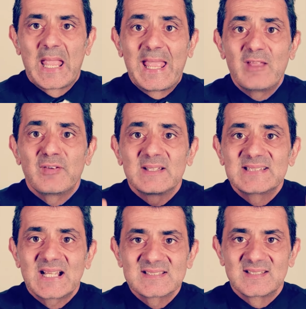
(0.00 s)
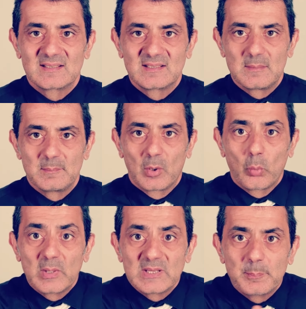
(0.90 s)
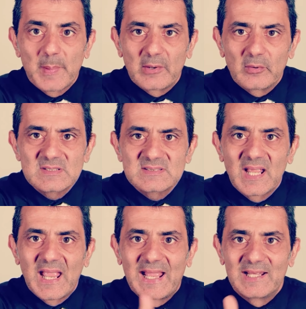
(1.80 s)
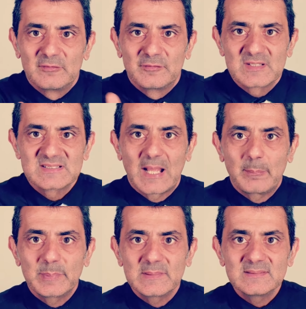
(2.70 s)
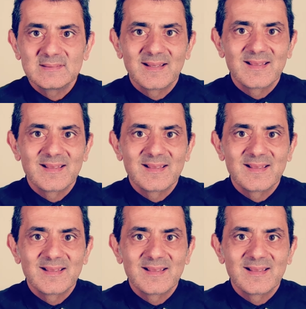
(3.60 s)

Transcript: a fantastic team with Perez and Verstappen